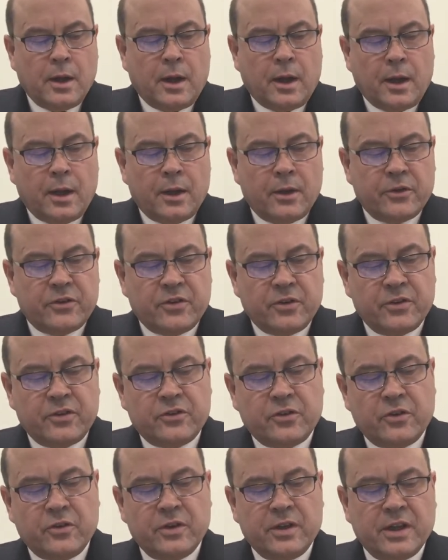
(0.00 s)
Uh, so I'd
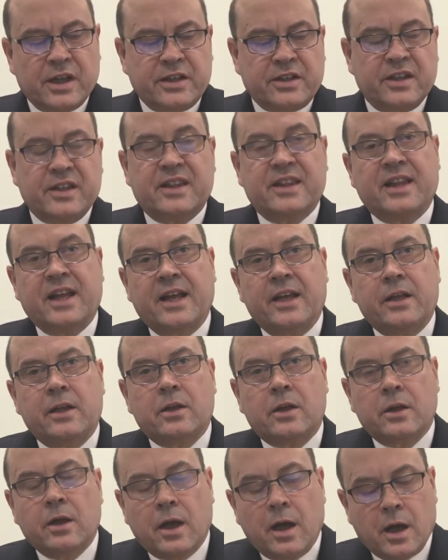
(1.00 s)
certainly like to thank
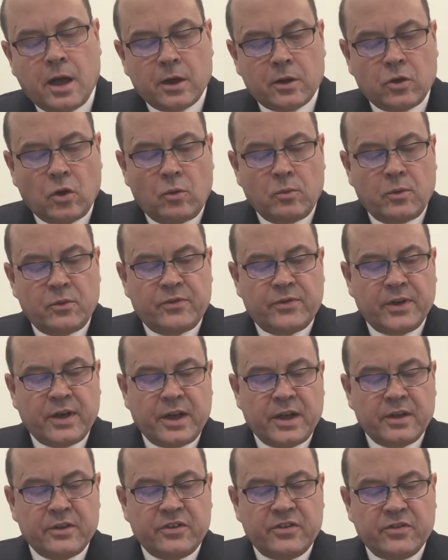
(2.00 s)
uh, Global
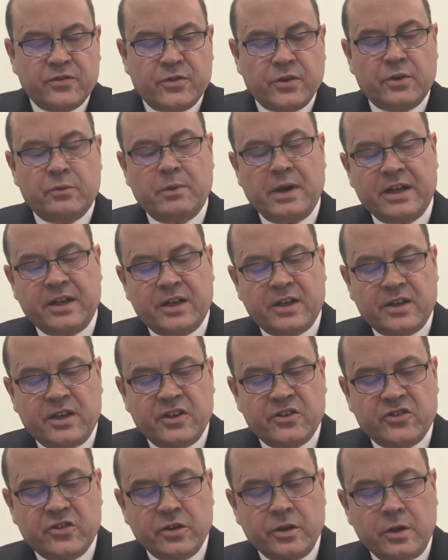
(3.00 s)
Finance for the
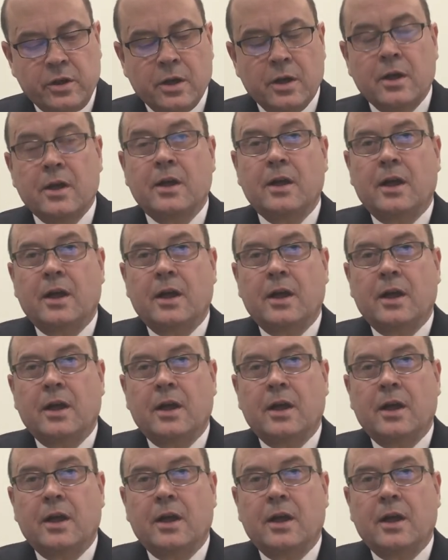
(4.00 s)
recognition.